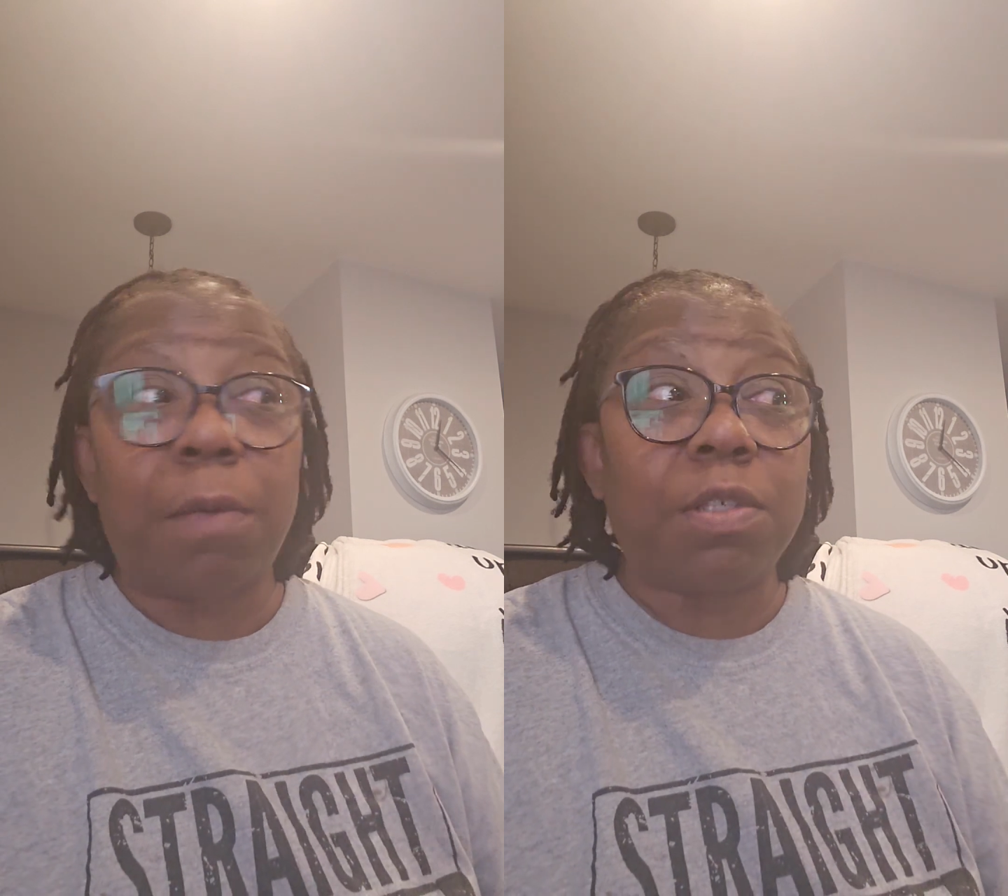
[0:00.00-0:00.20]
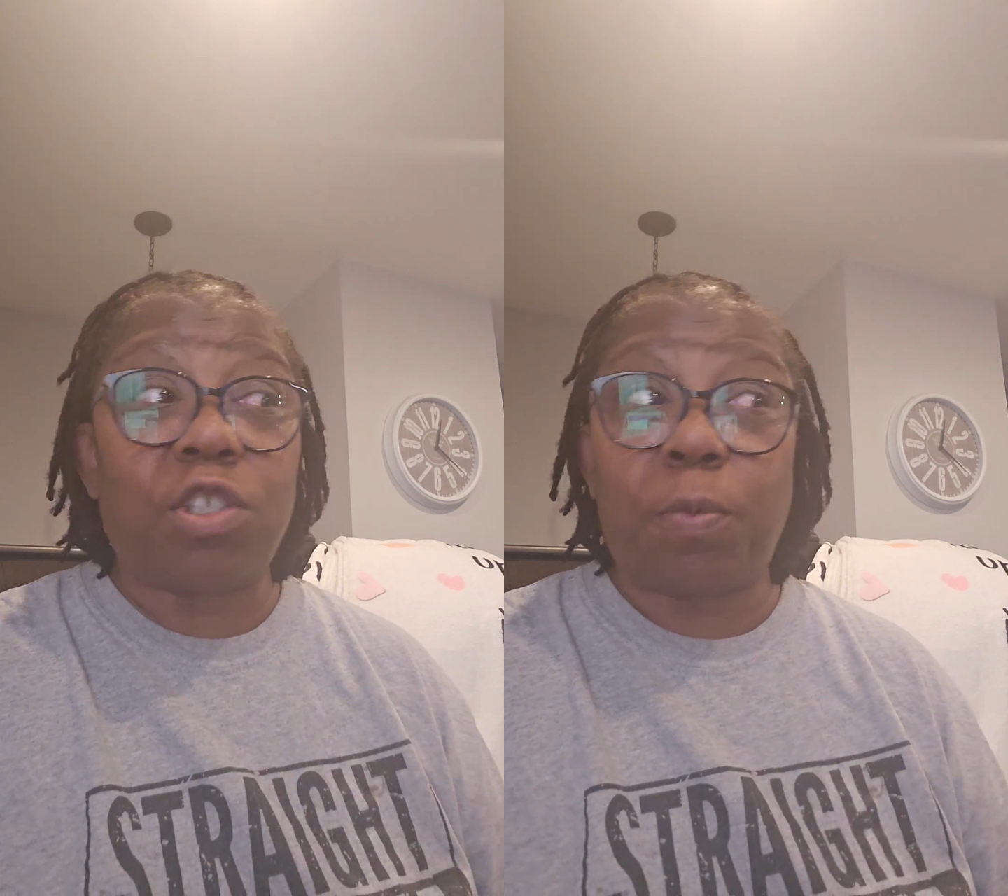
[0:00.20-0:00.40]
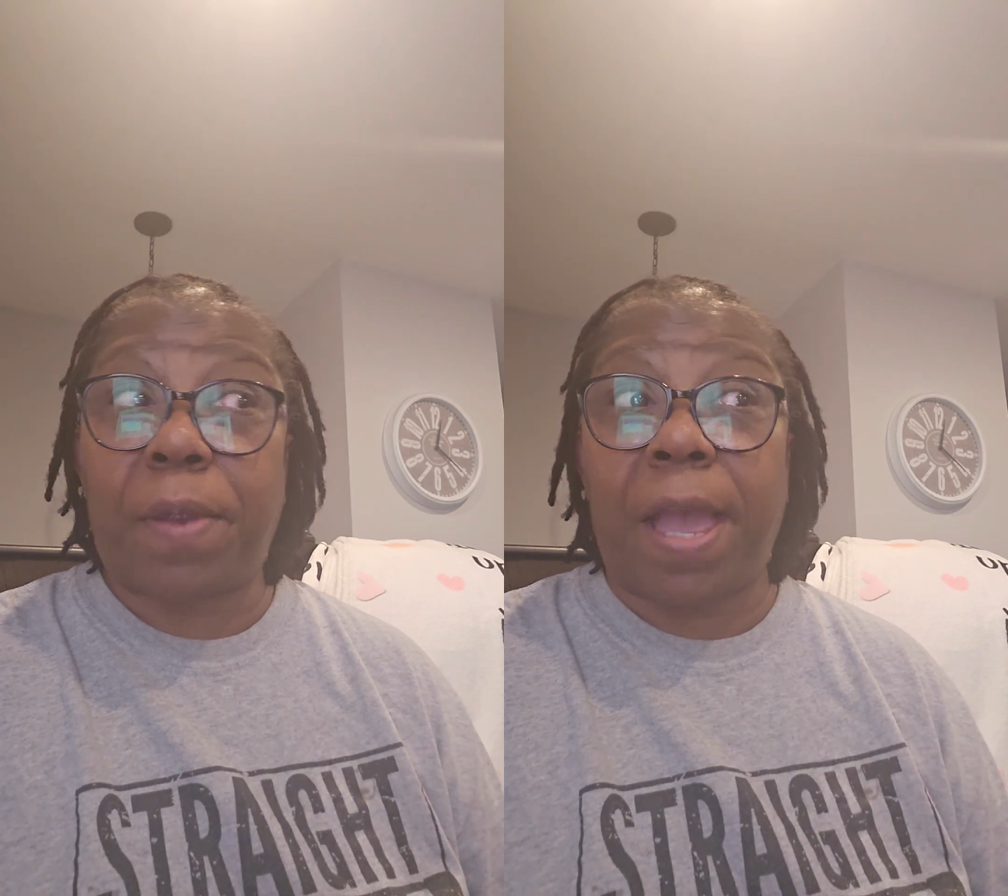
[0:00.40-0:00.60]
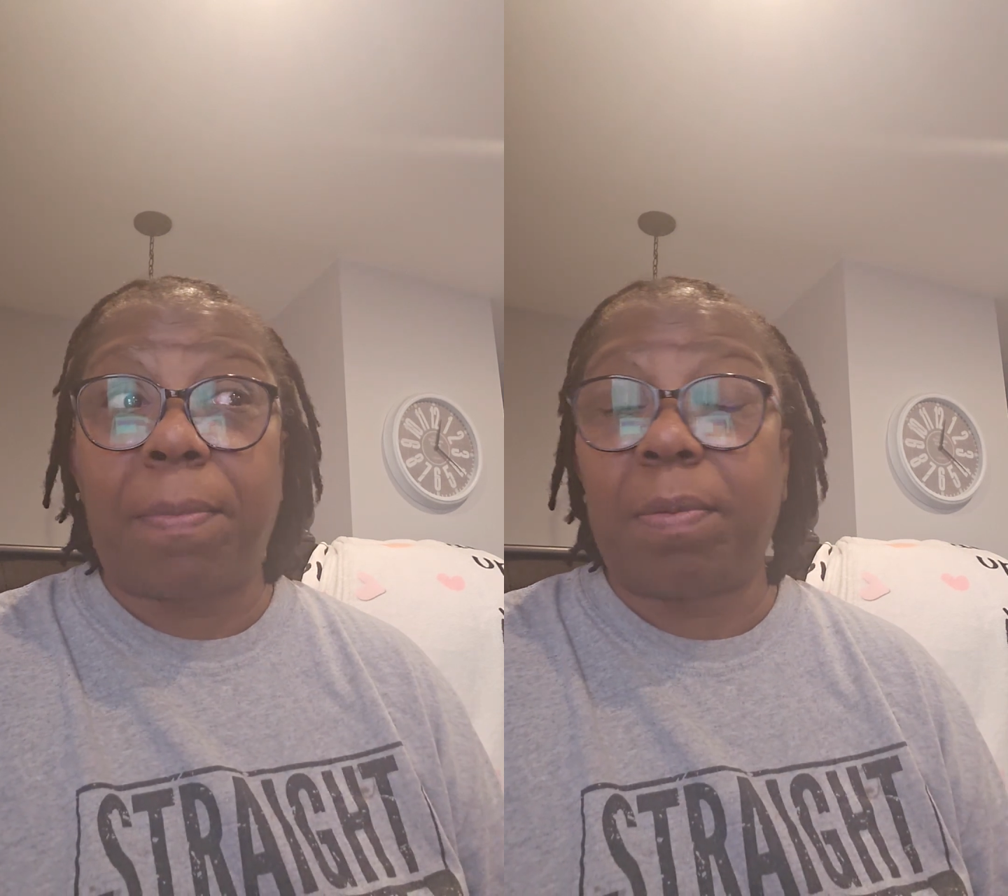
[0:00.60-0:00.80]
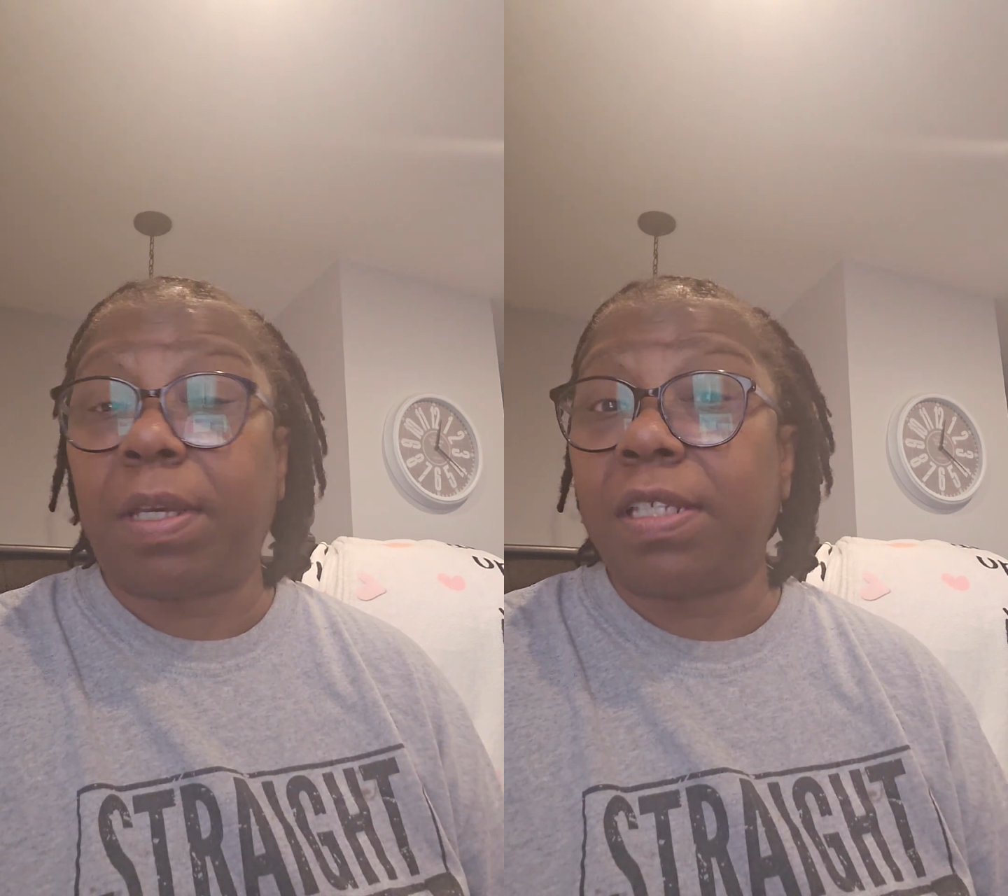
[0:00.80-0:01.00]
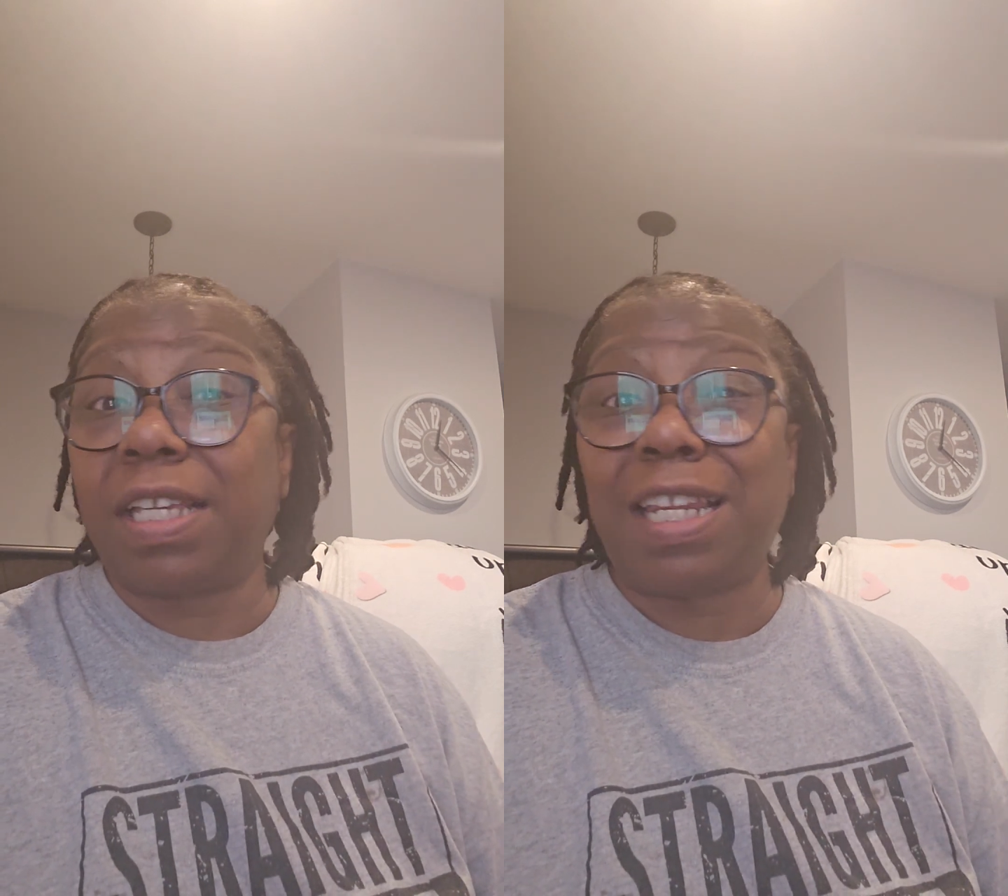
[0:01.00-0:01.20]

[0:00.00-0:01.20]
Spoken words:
I was super happy, because